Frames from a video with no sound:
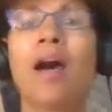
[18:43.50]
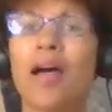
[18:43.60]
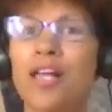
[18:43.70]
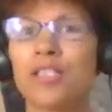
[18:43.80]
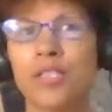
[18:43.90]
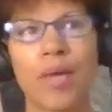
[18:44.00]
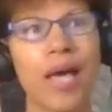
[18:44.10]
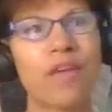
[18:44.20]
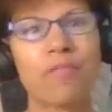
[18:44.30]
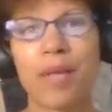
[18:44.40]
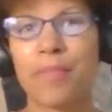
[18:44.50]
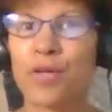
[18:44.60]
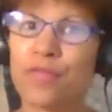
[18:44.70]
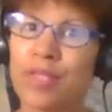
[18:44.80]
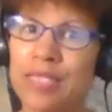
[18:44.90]
I also have my
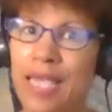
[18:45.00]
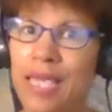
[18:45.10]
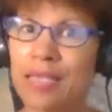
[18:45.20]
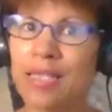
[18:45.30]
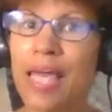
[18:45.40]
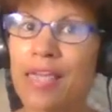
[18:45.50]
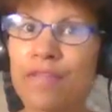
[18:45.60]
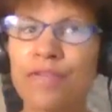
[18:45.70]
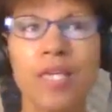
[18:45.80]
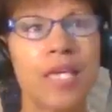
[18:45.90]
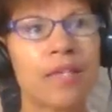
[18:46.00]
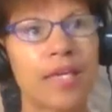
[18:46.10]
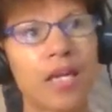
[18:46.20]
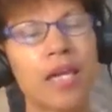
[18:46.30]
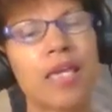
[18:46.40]
perfect 10 life
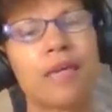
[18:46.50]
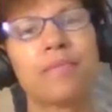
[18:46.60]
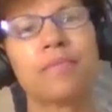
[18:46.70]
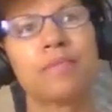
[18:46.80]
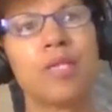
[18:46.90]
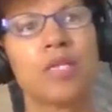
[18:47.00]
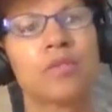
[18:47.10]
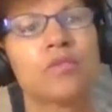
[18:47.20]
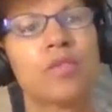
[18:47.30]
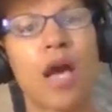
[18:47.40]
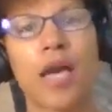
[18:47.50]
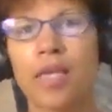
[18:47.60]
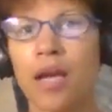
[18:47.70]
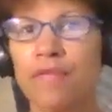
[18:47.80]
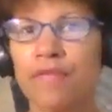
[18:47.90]
that I am
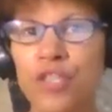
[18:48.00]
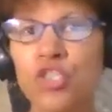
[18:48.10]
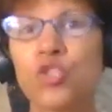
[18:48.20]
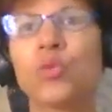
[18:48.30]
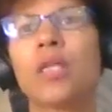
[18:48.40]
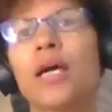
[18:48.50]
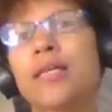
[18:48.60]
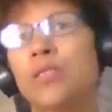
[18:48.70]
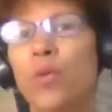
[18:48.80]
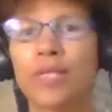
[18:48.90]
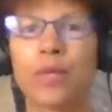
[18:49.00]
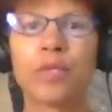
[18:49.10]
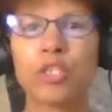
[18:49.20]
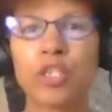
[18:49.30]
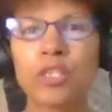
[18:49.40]
I, I visualize and what that
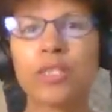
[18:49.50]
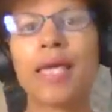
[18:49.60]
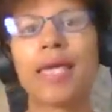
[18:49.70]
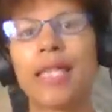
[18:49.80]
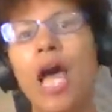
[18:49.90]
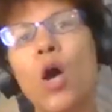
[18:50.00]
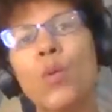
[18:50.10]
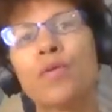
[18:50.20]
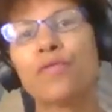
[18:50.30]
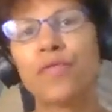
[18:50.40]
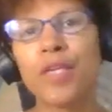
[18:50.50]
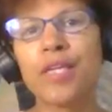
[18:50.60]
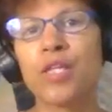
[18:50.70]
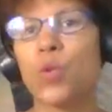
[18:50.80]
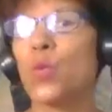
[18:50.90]
would look like and how it would
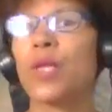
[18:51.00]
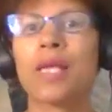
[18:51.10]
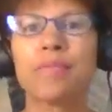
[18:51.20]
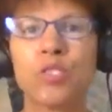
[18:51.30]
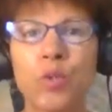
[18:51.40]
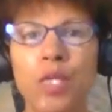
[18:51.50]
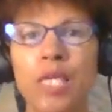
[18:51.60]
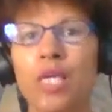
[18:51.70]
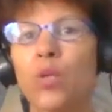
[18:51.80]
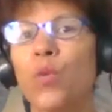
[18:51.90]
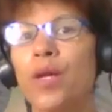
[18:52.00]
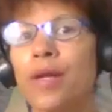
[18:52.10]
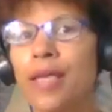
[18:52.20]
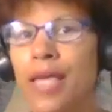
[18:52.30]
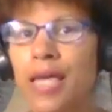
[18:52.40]
feel and what I'm doing and where
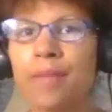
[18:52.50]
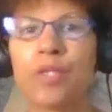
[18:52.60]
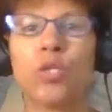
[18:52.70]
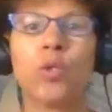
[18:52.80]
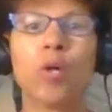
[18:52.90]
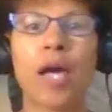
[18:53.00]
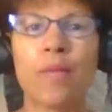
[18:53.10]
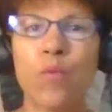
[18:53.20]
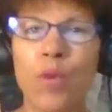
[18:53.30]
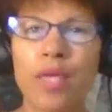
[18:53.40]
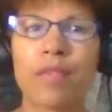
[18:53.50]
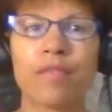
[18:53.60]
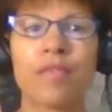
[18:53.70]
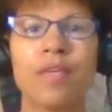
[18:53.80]
I am and who I'm with